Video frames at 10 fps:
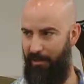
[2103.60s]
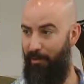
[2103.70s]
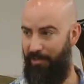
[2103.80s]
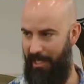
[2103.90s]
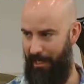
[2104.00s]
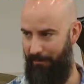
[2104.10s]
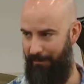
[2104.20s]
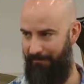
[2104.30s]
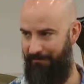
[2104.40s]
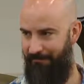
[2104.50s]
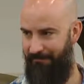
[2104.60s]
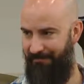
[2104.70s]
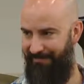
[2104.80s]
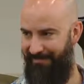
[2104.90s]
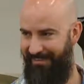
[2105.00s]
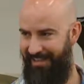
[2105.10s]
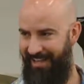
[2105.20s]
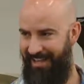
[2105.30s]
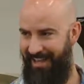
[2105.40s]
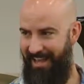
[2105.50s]
stone table.
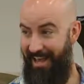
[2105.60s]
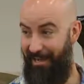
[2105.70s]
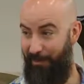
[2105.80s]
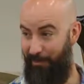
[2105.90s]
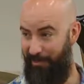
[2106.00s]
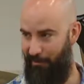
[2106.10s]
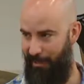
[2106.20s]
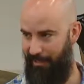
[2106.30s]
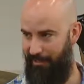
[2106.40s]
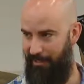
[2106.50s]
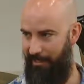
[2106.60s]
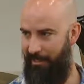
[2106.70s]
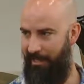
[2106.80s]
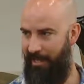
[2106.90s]
And he's resurrected,